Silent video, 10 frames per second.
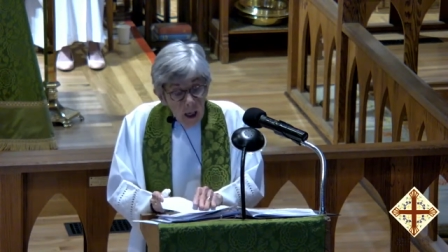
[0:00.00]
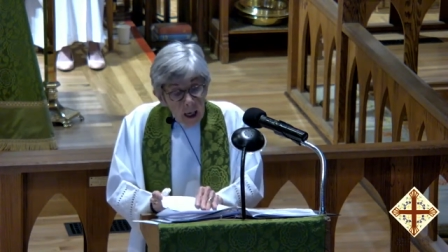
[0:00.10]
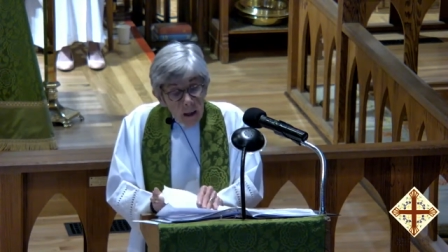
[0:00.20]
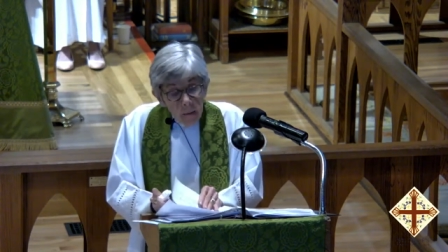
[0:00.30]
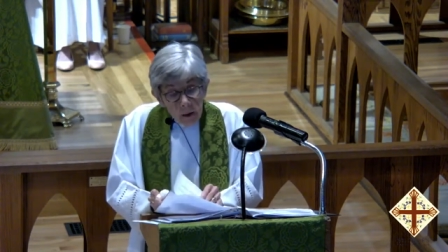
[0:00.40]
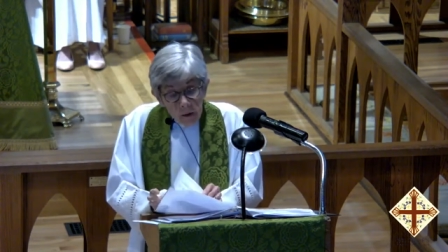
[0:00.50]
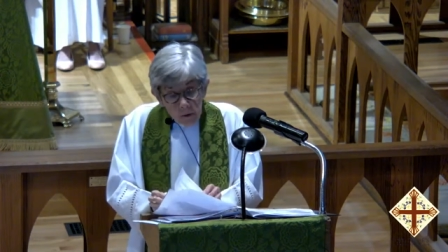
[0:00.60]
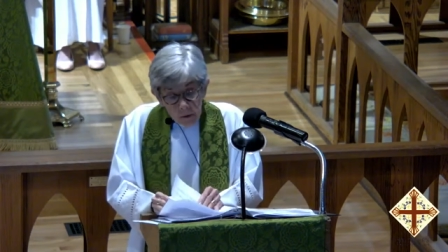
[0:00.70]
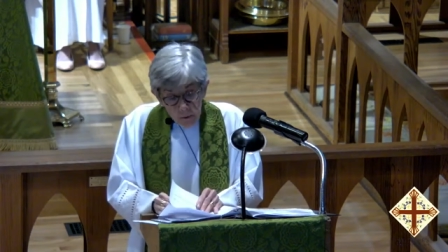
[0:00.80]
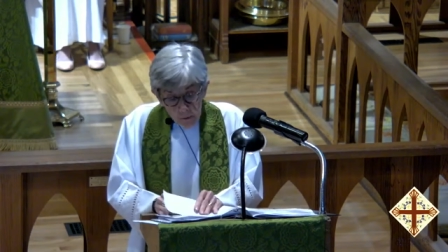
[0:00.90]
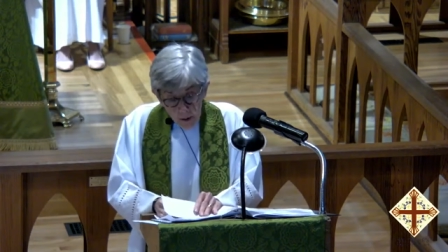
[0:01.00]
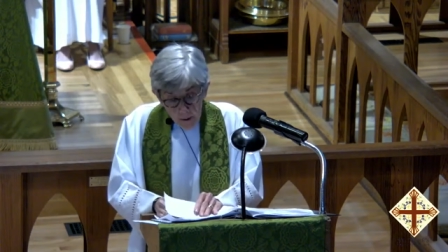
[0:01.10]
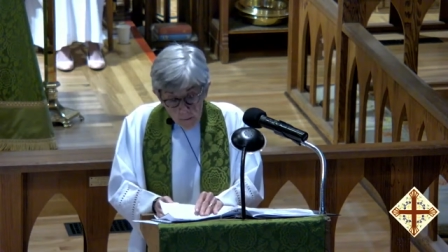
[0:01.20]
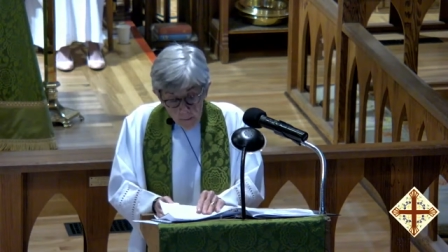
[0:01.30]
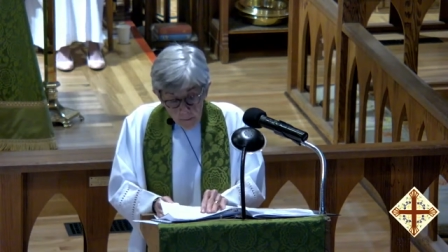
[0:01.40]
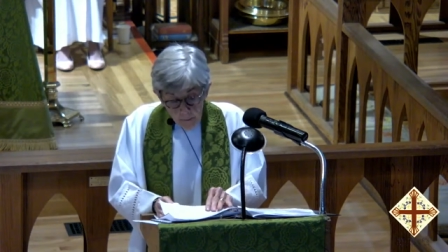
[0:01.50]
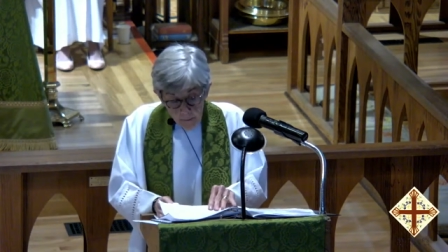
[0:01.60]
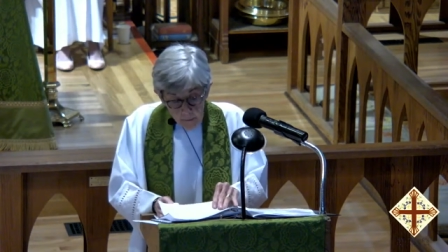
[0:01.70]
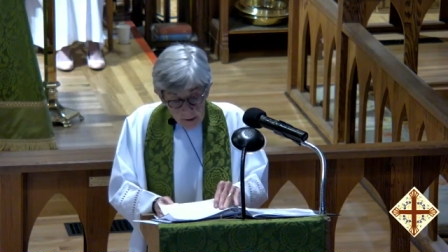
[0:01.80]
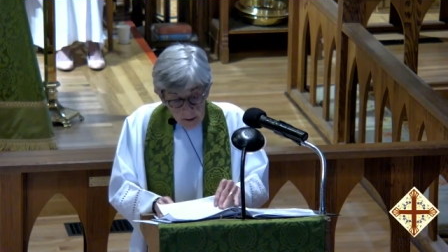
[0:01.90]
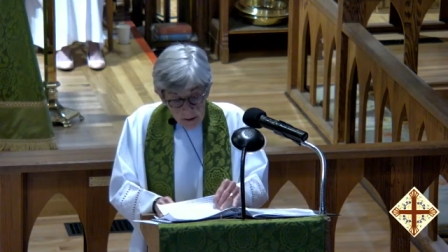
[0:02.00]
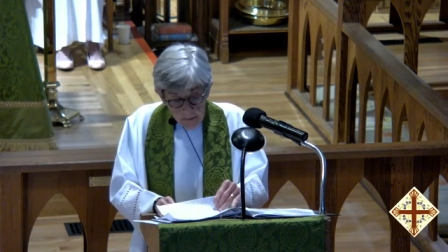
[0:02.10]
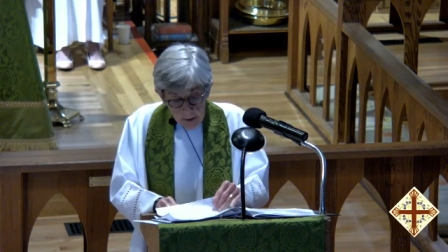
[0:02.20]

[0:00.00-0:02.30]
I want to uh, kind of